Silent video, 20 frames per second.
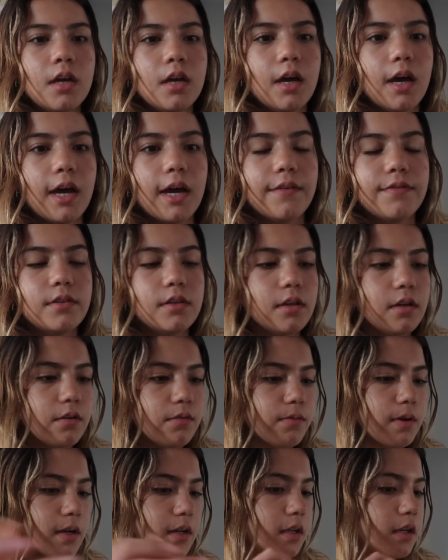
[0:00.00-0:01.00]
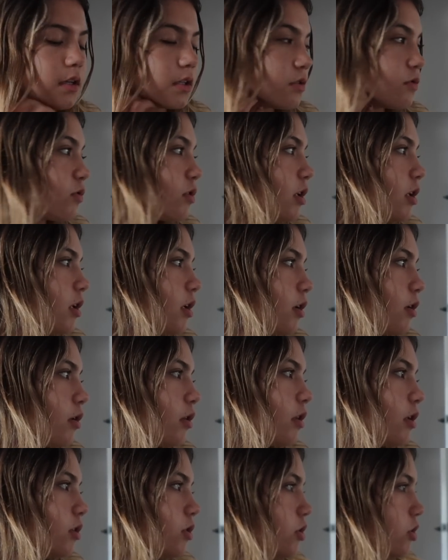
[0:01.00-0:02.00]
I have to get ready because we're gonna go to
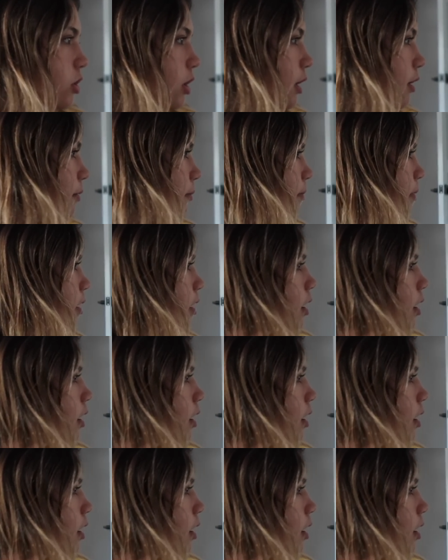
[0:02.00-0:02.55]
the gym